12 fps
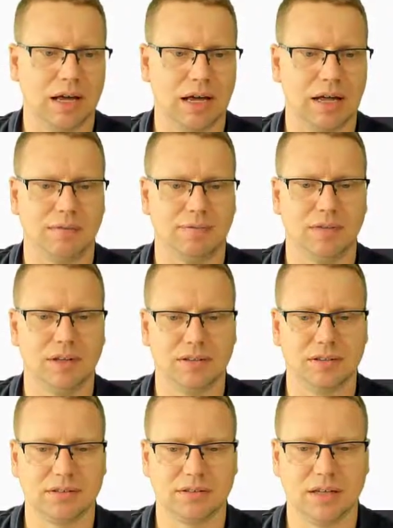and
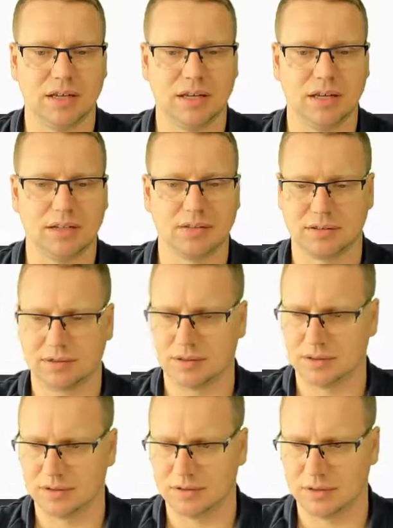this
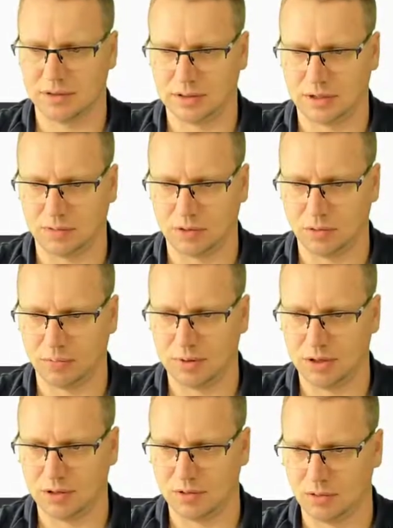is, I think I have it
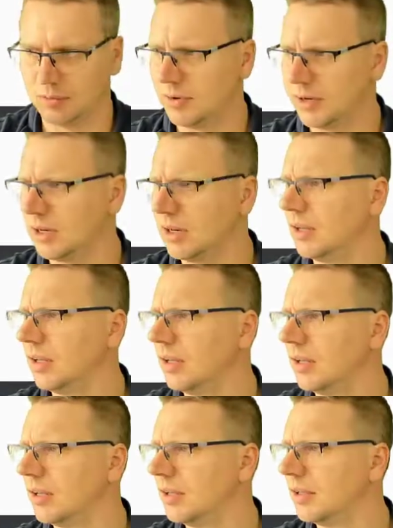open here already.
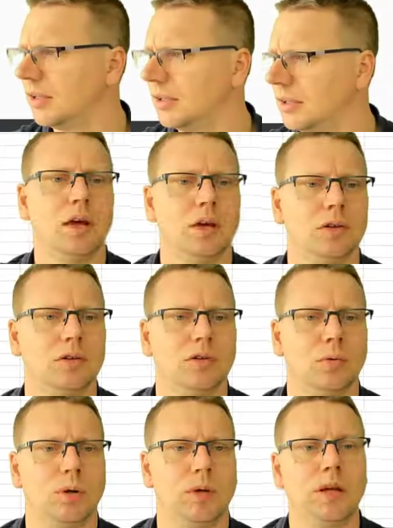
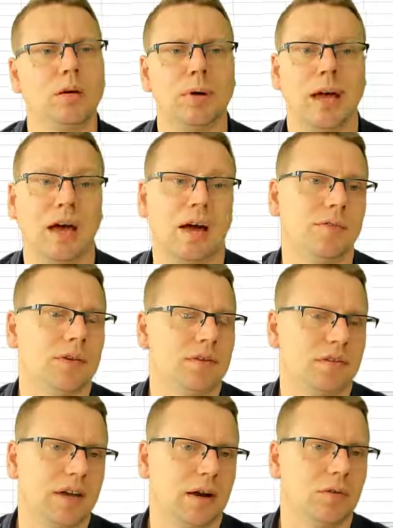So here we have the
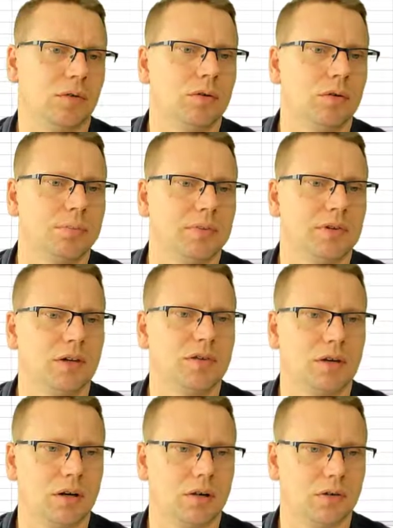scenario
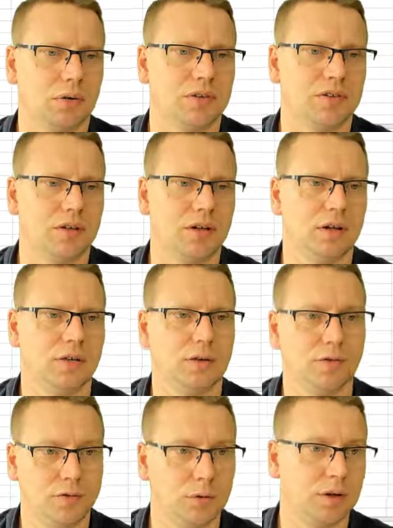documentation, and you can see here the
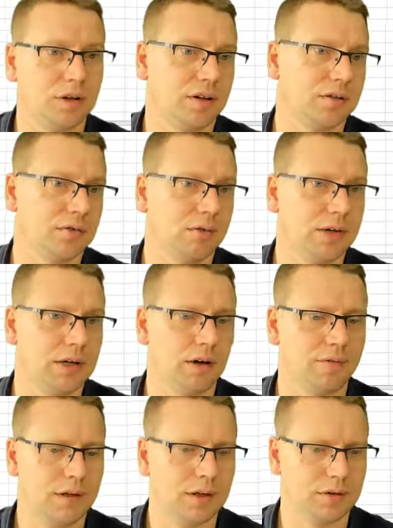full history
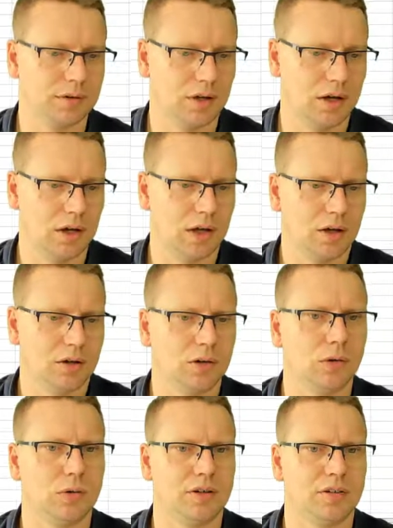of this.
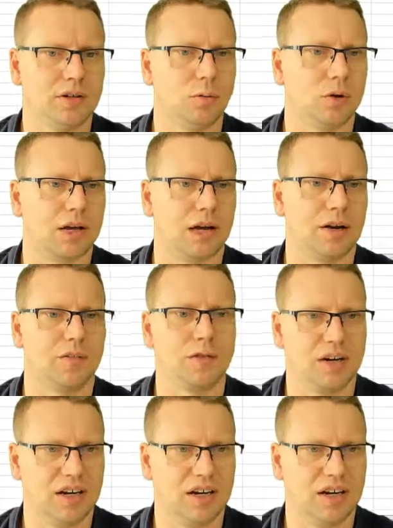You can see what kind of